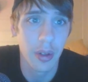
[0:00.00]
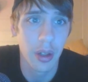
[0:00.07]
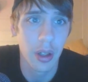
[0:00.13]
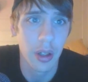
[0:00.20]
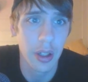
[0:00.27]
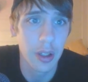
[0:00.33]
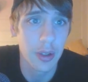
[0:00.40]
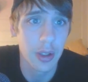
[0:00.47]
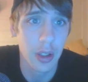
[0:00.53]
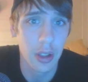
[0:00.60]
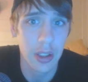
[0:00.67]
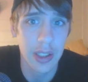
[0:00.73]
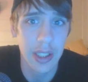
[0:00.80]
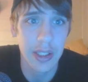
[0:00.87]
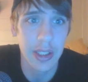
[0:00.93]
A lot of those
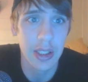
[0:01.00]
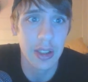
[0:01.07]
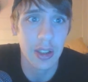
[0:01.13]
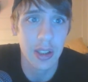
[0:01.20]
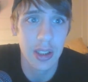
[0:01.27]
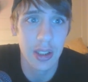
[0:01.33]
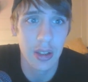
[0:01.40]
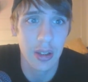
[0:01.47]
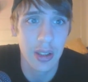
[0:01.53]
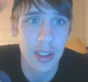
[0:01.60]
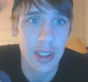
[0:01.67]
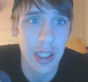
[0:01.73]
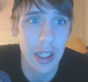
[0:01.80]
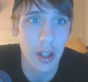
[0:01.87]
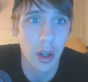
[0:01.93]
cards I did just
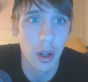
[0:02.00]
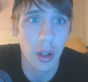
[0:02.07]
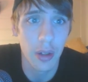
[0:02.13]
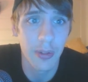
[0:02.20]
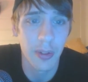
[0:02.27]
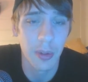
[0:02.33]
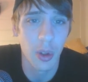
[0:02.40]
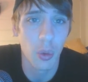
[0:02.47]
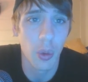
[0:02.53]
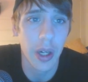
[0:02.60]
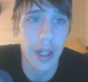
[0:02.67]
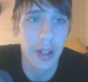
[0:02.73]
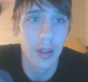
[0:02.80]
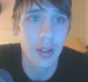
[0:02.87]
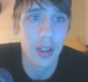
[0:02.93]
say are from the
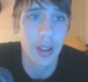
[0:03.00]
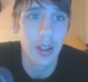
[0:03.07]
wild